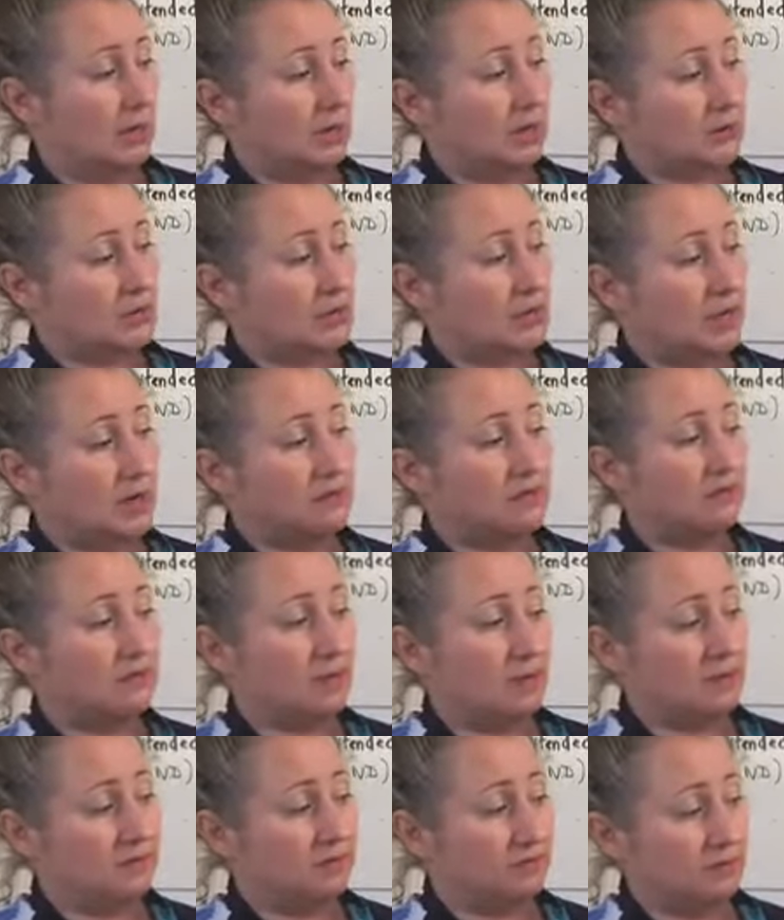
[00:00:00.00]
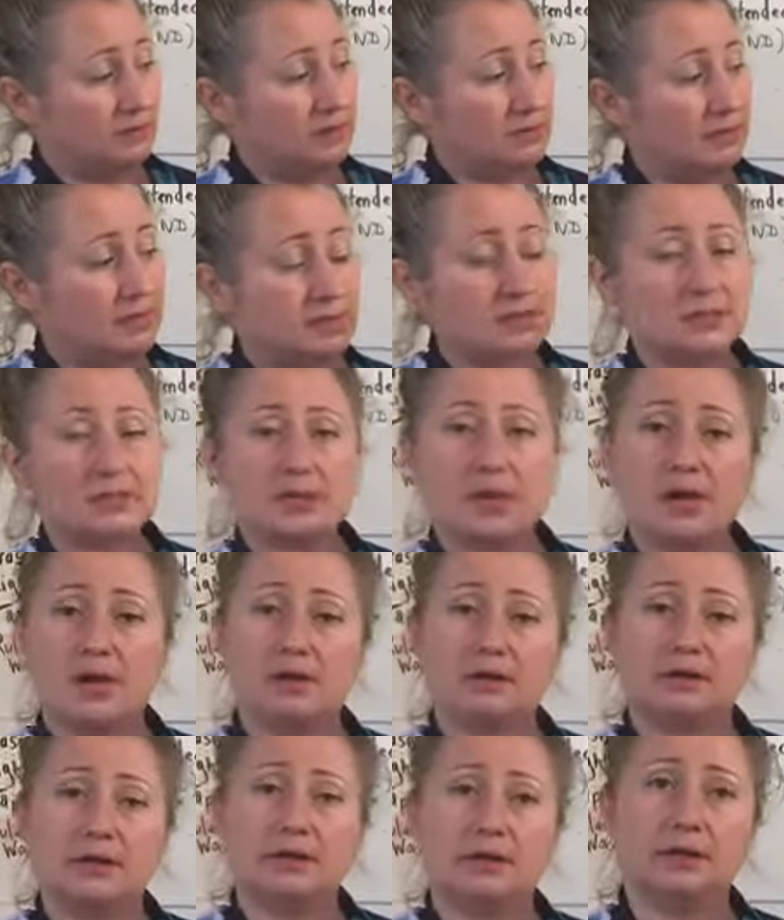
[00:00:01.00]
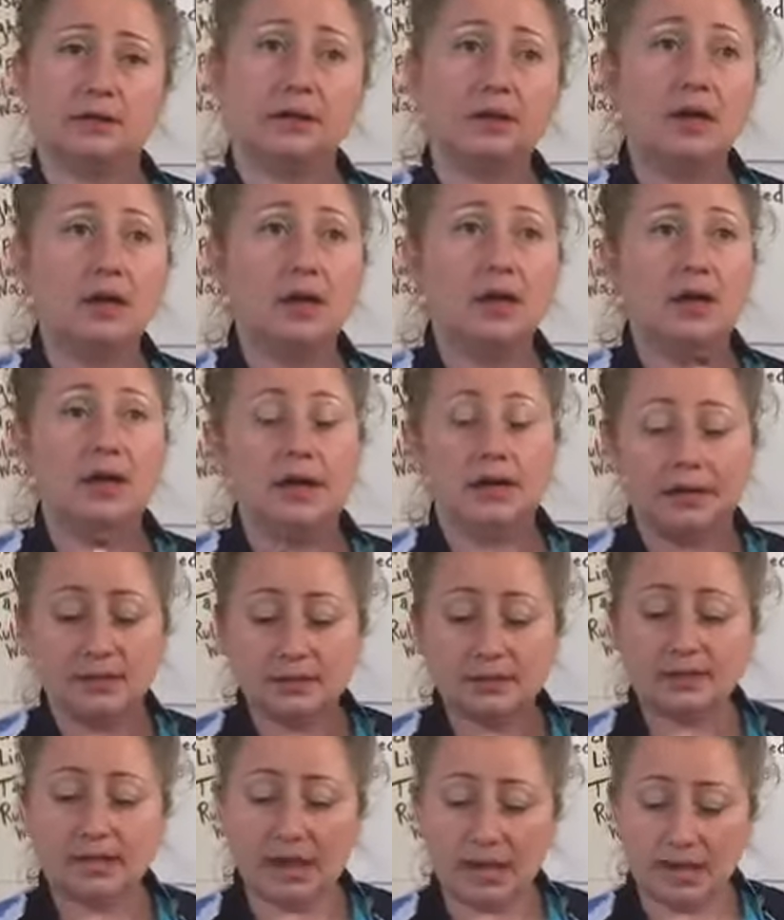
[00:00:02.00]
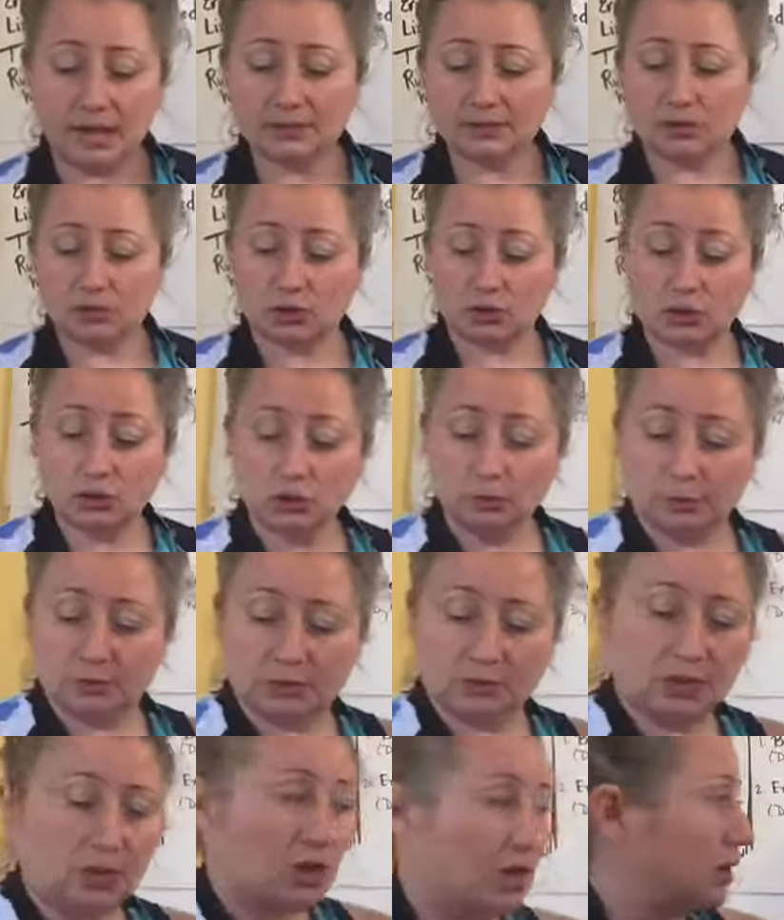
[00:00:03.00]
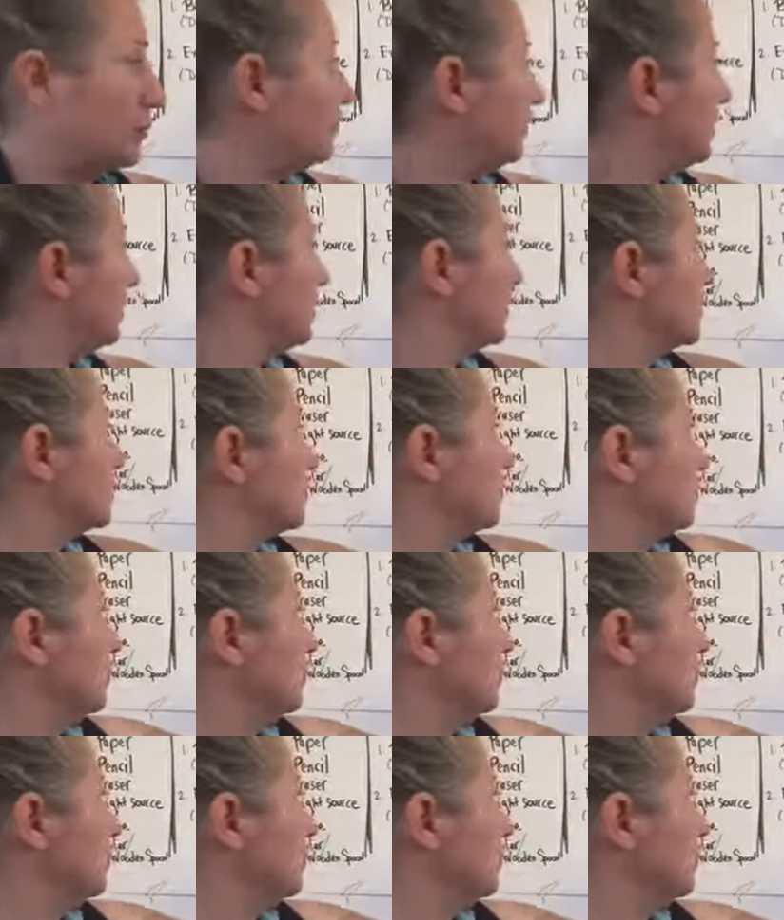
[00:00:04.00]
So I filled in this area, not super dark because